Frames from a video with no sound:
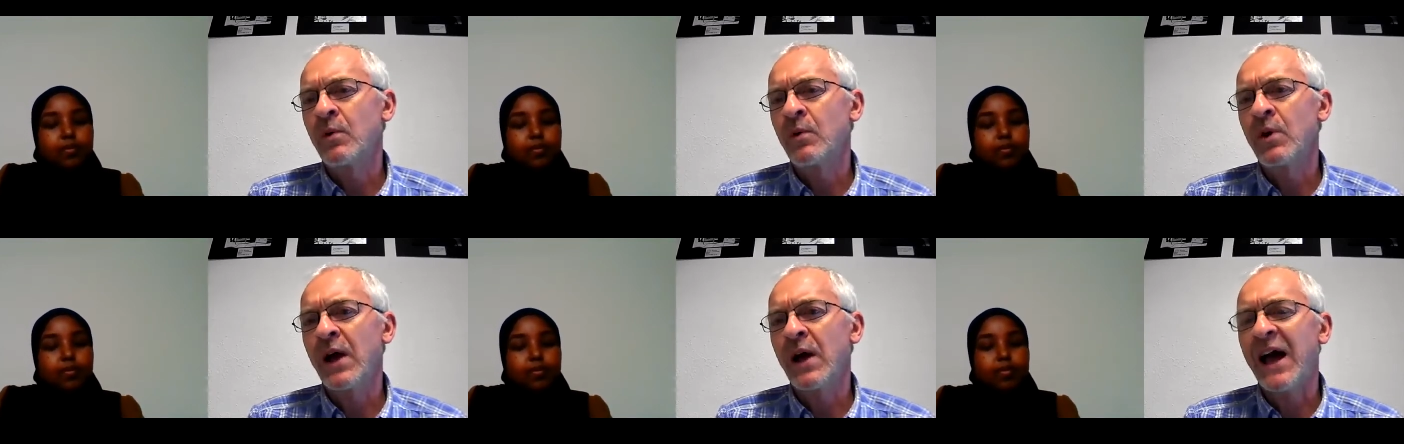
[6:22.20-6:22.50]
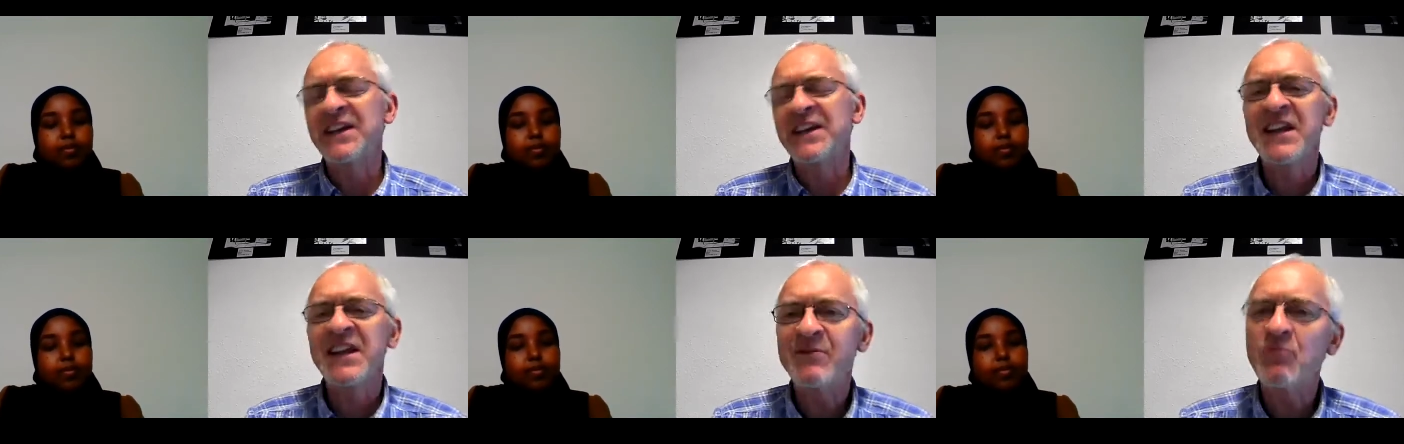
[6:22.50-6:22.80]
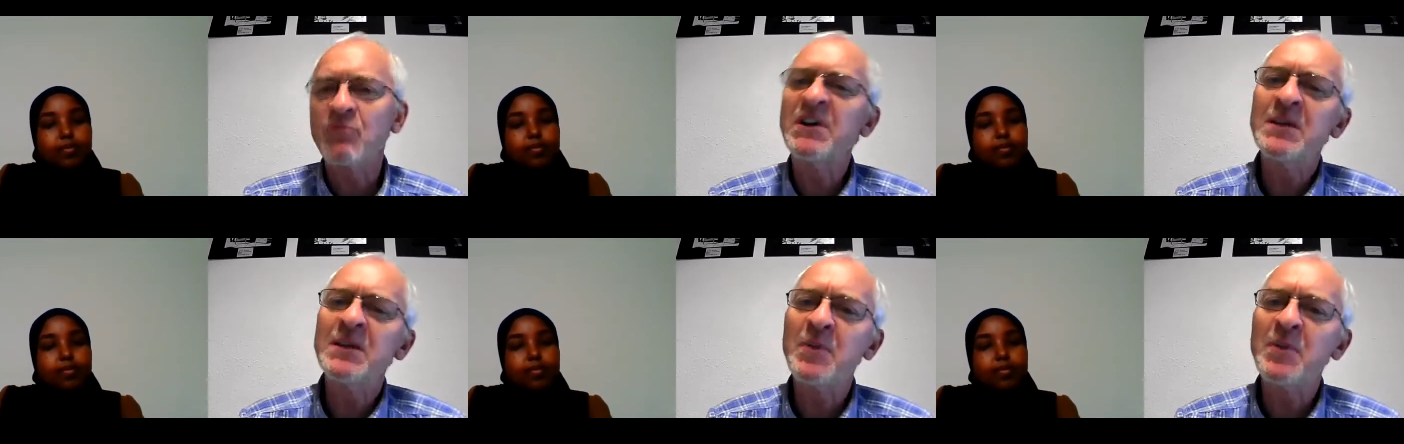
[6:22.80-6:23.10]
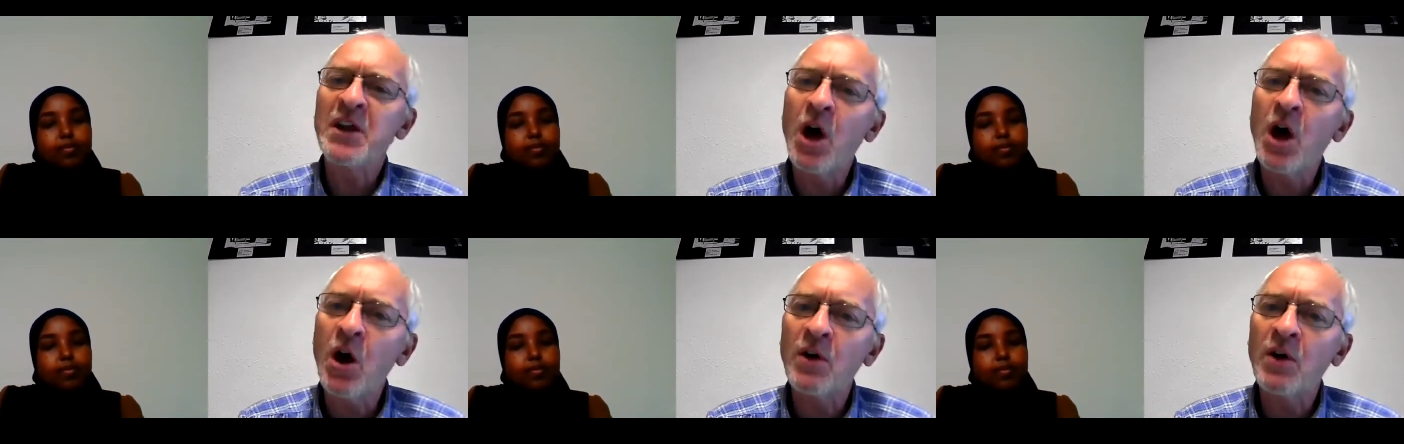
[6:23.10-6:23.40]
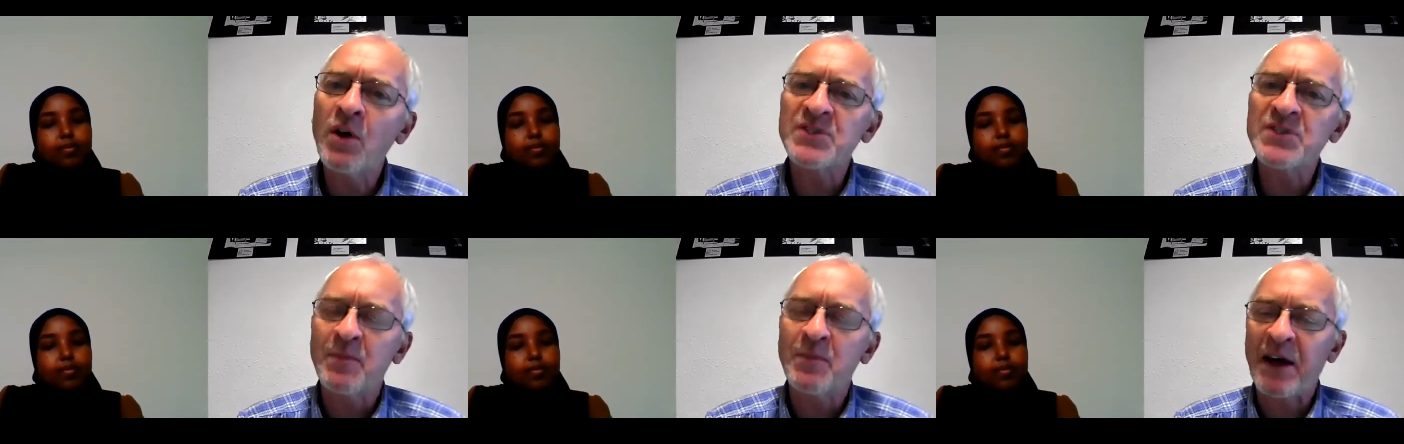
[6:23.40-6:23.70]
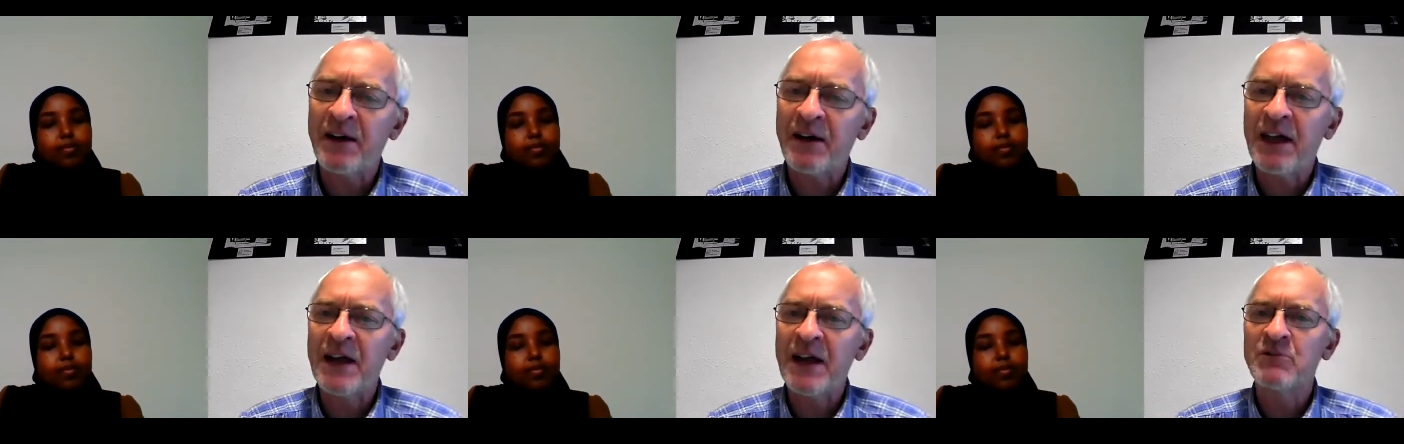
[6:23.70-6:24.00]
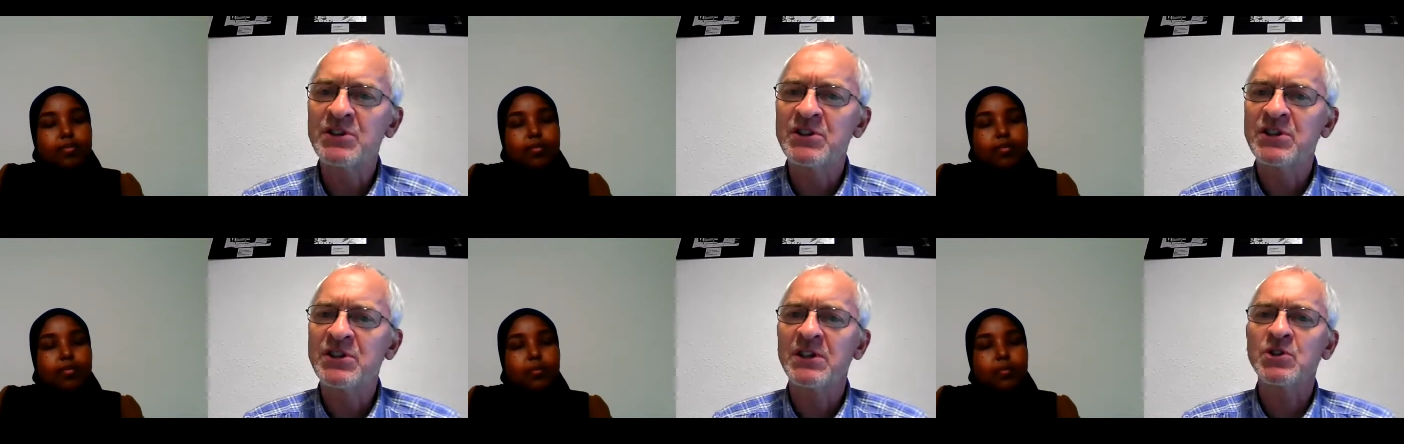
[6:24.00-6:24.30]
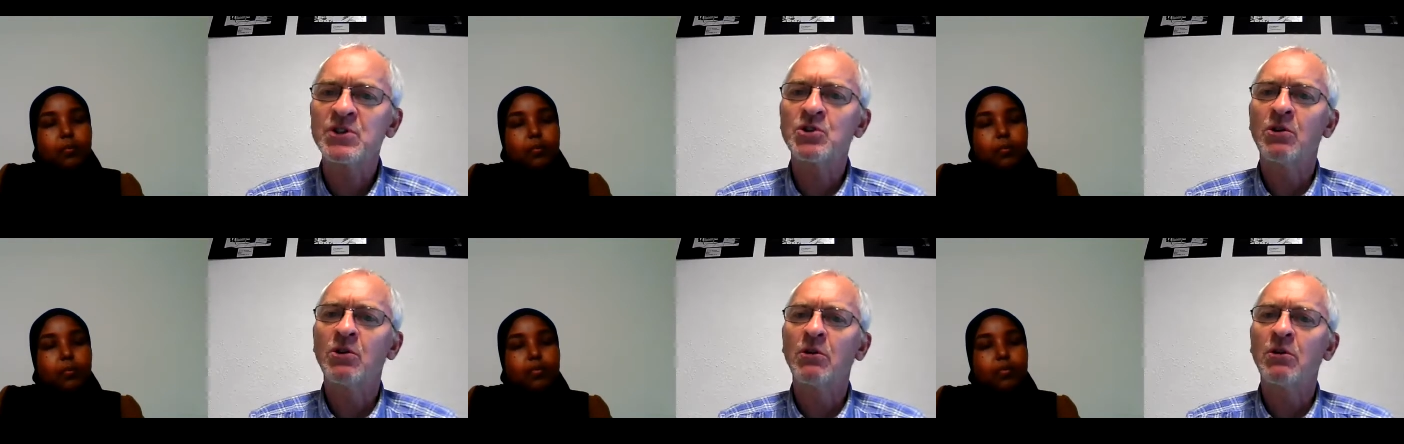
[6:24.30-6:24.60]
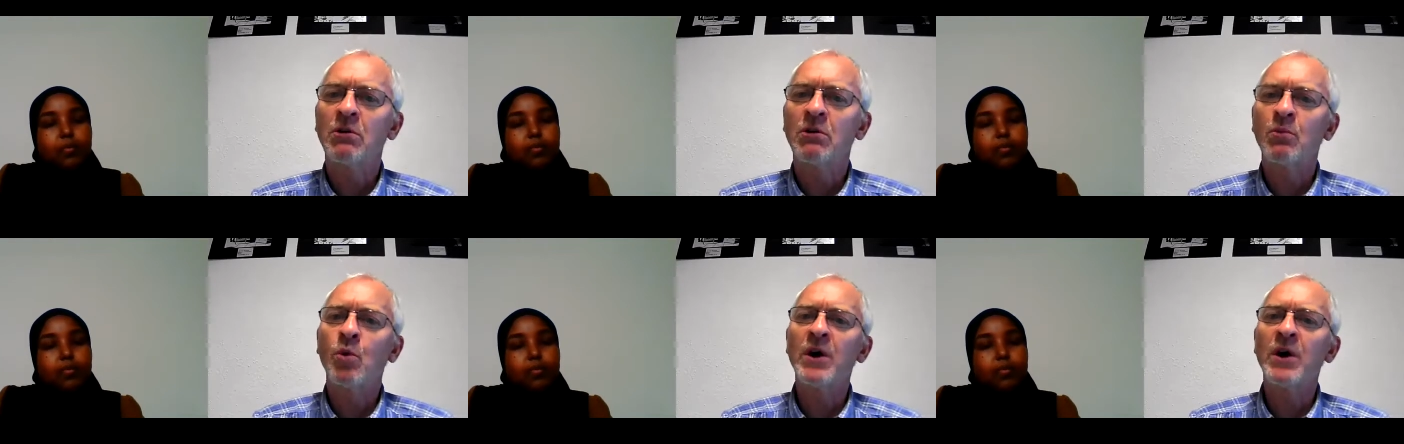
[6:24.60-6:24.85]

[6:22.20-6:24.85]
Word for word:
Speaker 1: had never really been asked about heritage or